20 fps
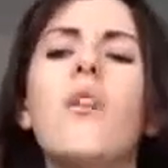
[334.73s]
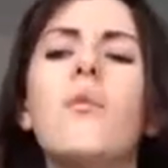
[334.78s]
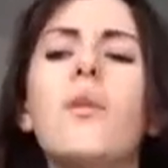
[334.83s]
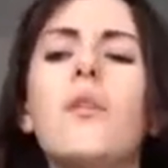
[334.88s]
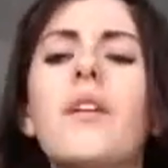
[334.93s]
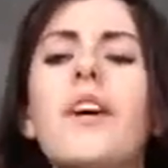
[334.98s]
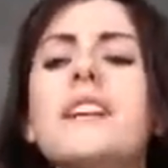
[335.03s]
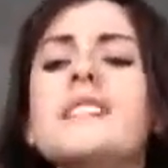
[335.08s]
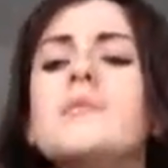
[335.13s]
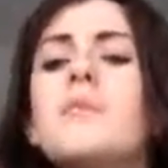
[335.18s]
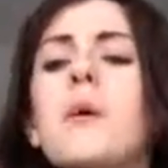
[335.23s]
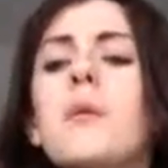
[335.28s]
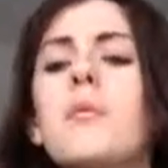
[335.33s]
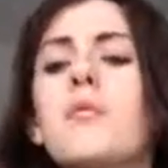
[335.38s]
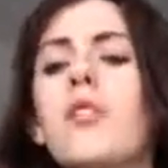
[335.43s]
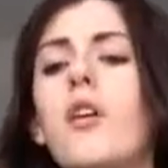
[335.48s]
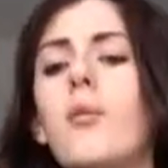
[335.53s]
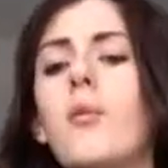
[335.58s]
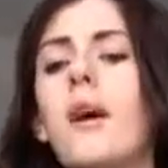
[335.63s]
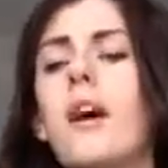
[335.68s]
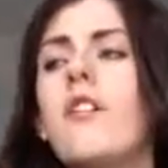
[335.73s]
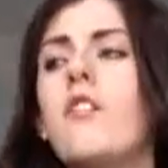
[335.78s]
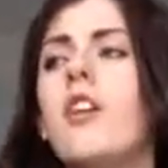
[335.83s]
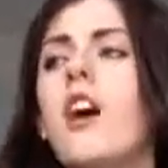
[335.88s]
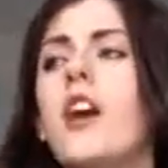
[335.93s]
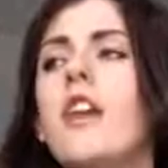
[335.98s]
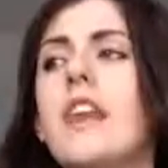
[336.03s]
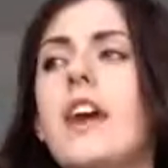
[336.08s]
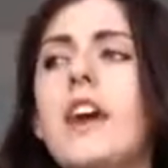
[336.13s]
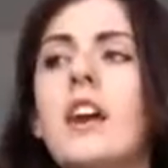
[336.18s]
Well, that's my preferred way of
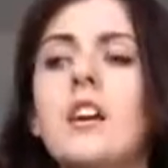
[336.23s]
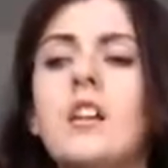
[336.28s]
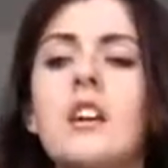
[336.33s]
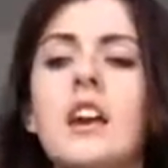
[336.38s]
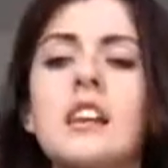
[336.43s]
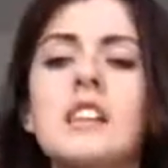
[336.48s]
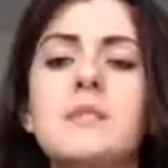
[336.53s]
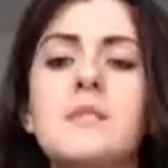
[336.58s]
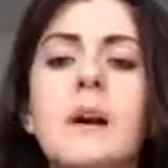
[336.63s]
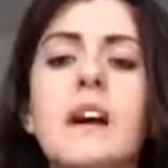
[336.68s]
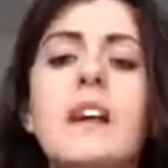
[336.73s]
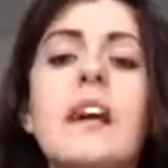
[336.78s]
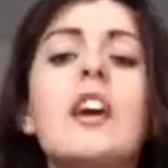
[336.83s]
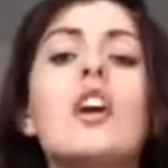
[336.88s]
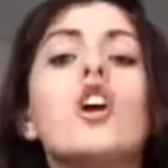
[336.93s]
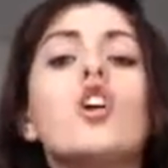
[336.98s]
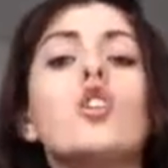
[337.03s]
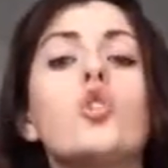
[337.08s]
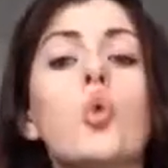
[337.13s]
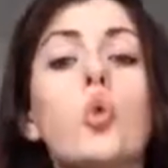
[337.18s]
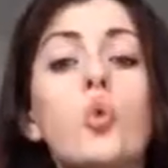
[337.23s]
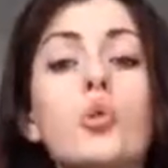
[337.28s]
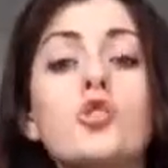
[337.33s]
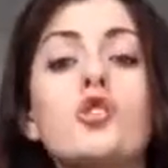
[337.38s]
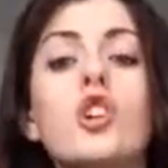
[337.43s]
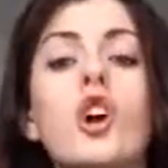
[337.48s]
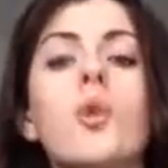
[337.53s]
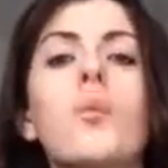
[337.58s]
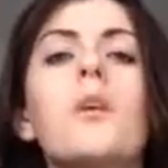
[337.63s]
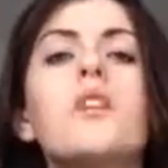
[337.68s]
learning. It depends.
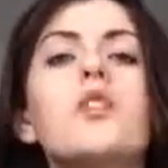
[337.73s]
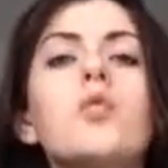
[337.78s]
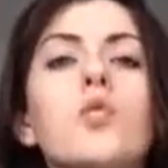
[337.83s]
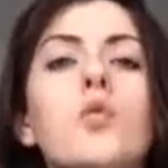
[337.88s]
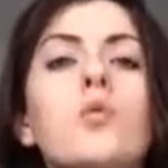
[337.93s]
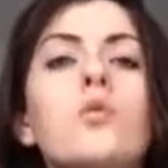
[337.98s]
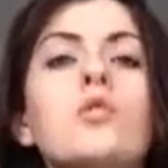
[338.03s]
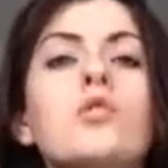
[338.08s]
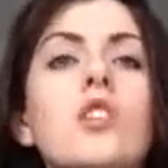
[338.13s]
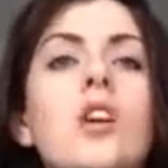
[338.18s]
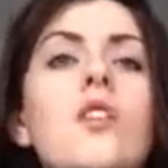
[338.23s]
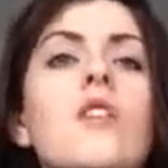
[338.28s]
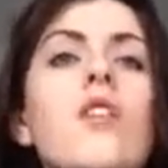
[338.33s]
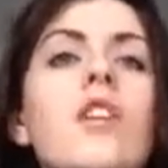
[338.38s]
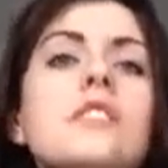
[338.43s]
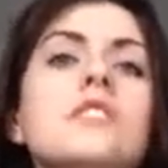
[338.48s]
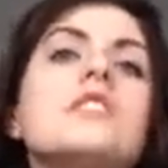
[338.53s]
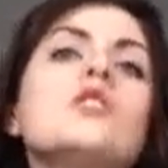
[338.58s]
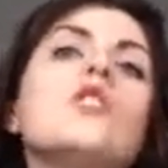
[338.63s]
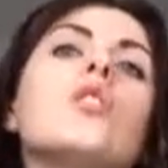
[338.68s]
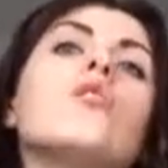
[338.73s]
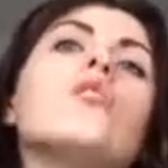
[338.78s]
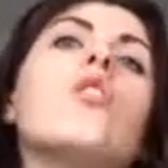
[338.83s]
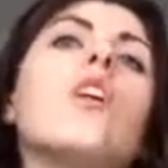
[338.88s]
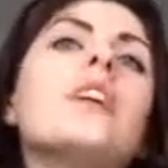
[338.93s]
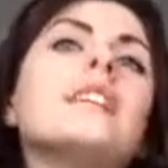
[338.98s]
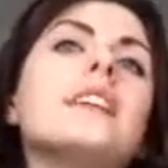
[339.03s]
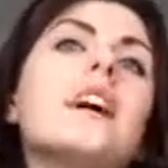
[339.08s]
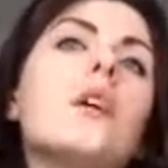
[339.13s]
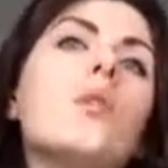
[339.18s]
Also, when you start revising, you
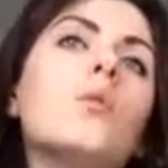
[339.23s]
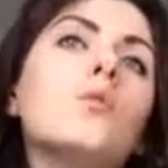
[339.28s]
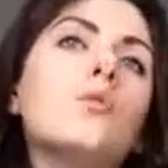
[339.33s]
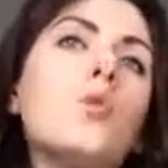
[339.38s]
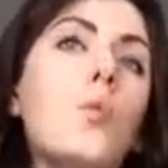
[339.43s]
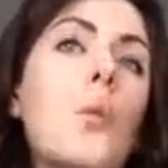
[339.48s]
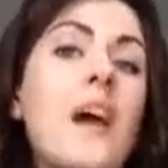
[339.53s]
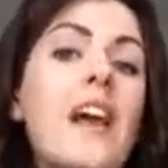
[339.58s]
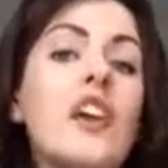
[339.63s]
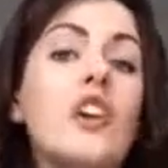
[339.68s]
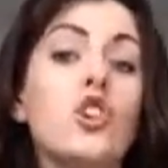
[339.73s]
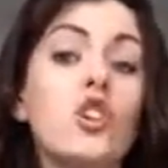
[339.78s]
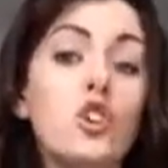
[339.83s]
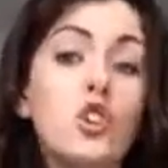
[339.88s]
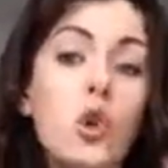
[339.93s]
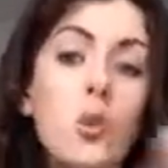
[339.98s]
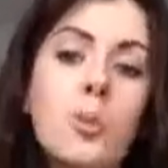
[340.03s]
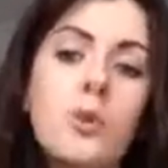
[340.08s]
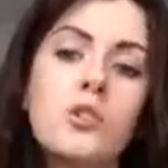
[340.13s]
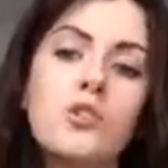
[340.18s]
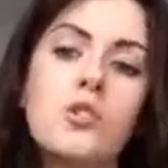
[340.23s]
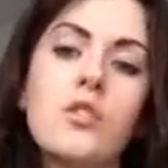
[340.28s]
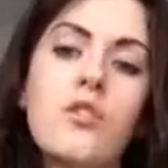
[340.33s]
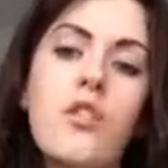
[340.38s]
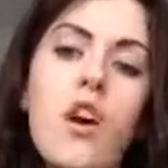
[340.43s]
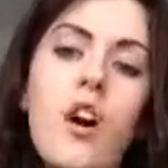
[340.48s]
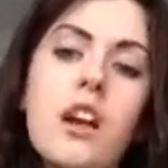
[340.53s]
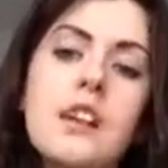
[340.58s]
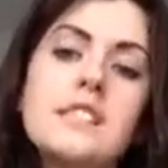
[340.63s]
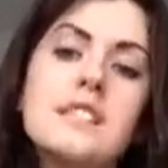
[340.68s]
find out the way you want to
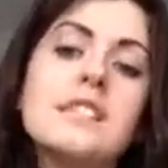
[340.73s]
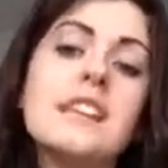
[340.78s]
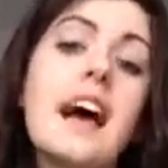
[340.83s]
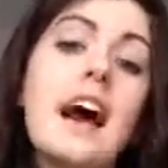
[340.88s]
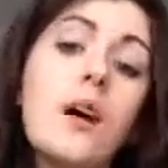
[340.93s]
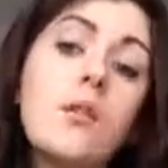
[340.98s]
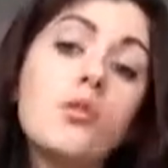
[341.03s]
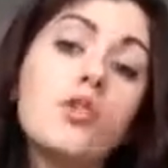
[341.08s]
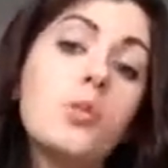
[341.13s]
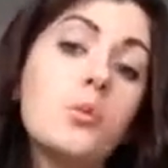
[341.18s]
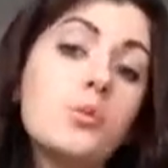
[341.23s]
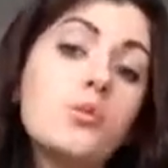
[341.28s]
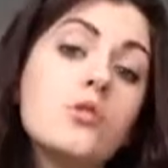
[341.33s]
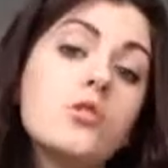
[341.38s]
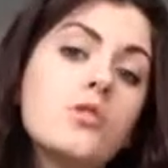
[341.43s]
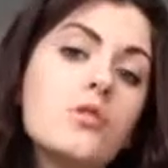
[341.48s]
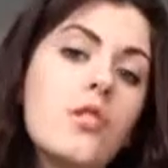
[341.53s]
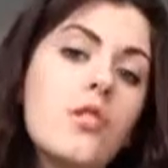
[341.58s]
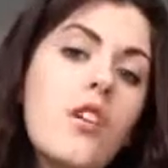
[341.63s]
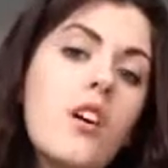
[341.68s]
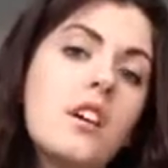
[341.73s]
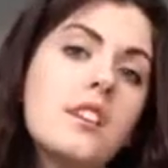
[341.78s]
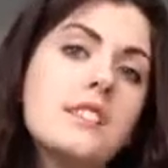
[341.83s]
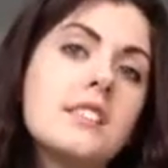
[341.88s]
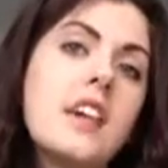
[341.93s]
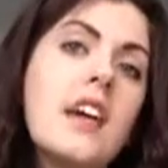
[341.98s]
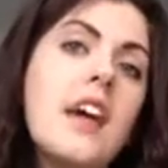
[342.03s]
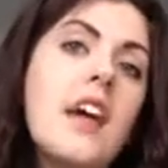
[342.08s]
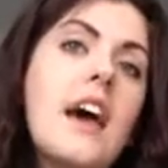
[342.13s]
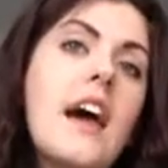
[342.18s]
revise and how you want to revise,
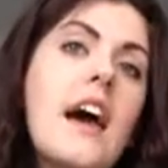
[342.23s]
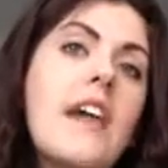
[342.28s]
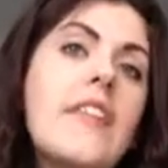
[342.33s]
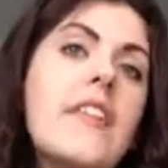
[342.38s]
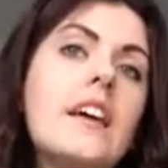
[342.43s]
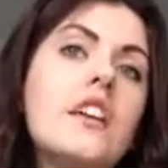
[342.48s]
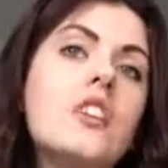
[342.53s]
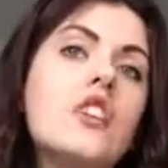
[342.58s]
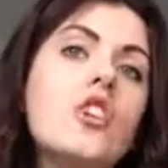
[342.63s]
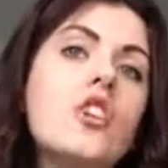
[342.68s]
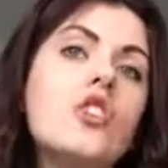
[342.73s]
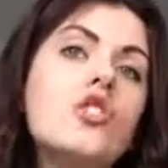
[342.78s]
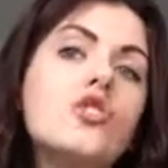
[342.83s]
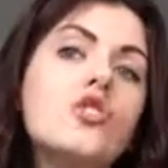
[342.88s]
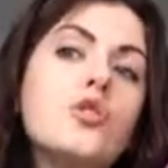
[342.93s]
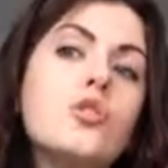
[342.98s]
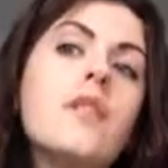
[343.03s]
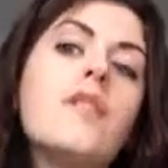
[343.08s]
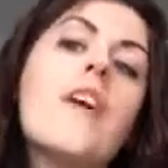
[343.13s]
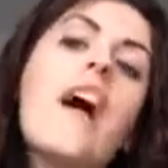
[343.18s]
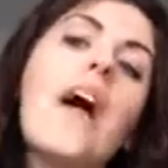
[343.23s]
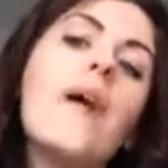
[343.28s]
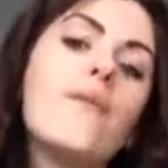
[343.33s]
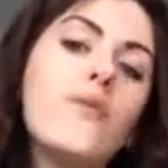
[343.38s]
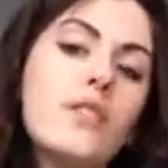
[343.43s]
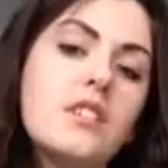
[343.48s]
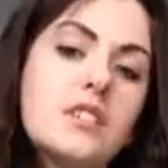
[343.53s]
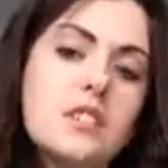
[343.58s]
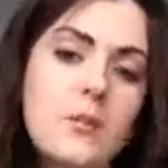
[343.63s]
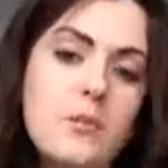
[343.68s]
and then do that for
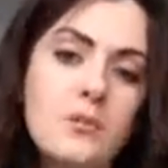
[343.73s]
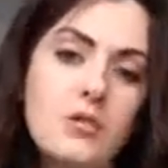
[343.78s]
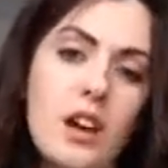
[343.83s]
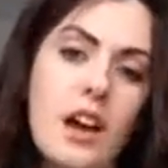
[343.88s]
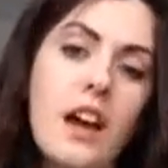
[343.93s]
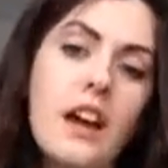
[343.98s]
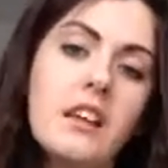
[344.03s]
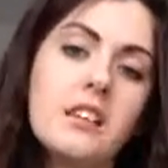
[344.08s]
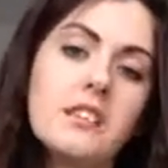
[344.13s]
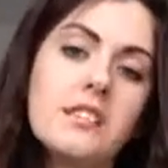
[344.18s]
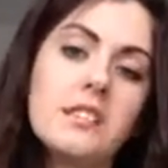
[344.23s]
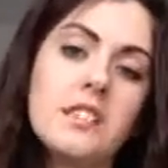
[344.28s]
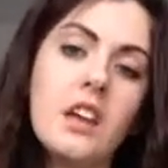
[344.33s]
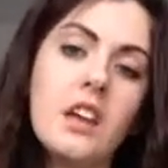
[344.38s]
every subject.